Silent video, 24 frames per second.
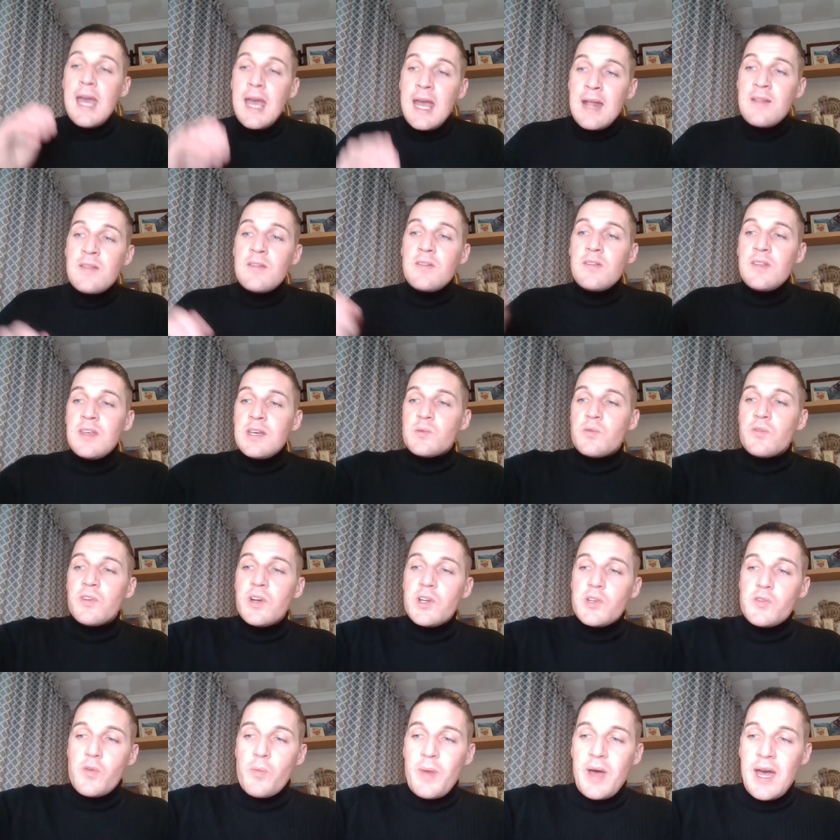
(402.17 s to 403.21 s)
In this
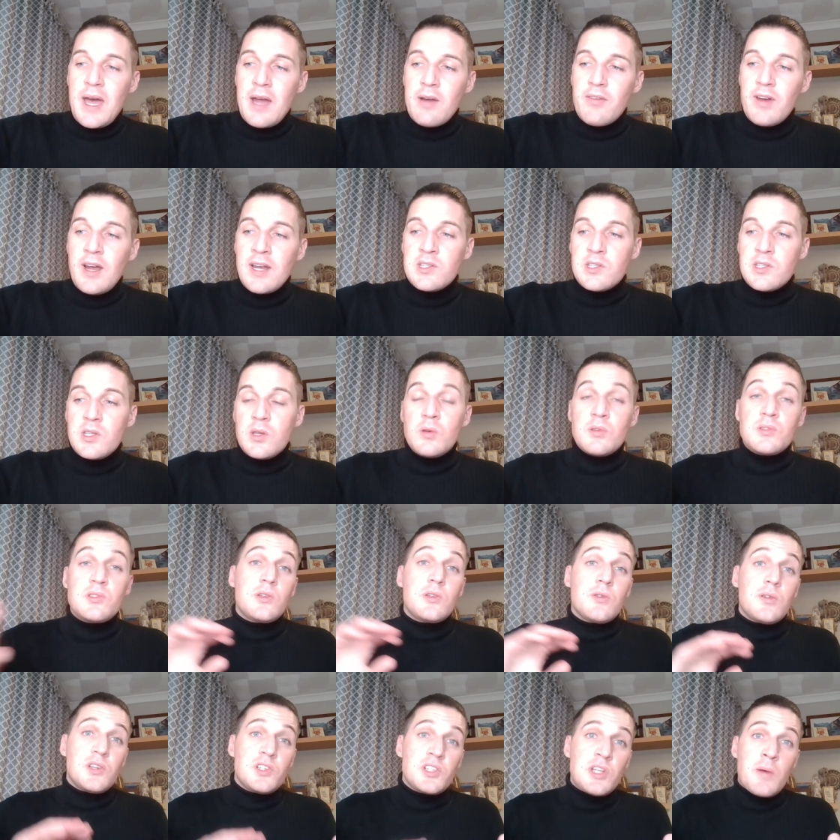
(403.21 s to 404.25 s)
rich repair range, they also
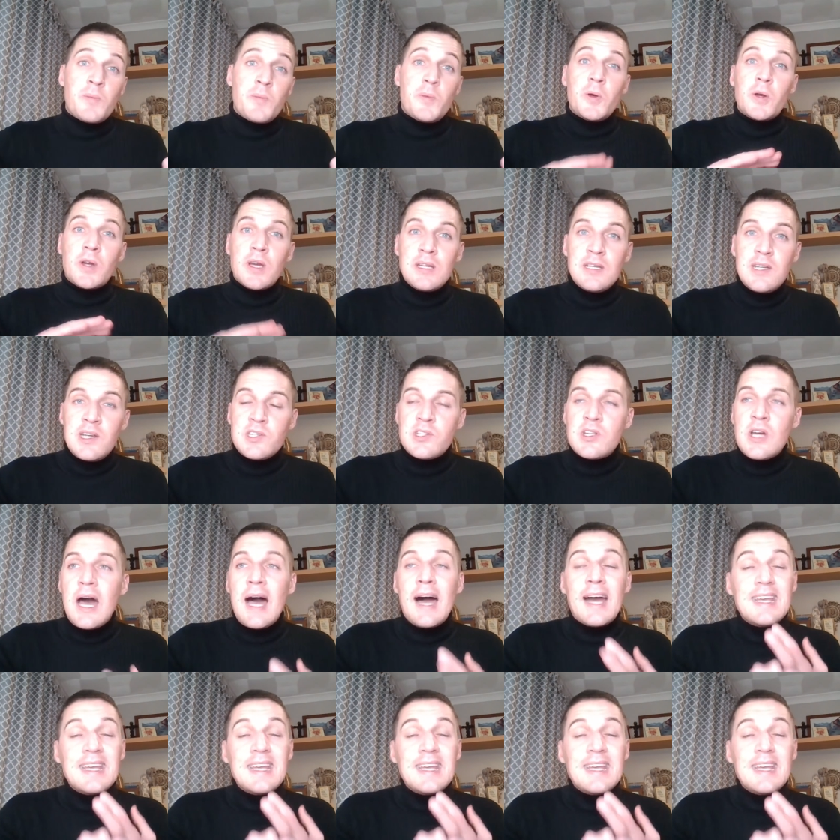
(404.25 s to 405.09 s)
do a shampoo conditioner.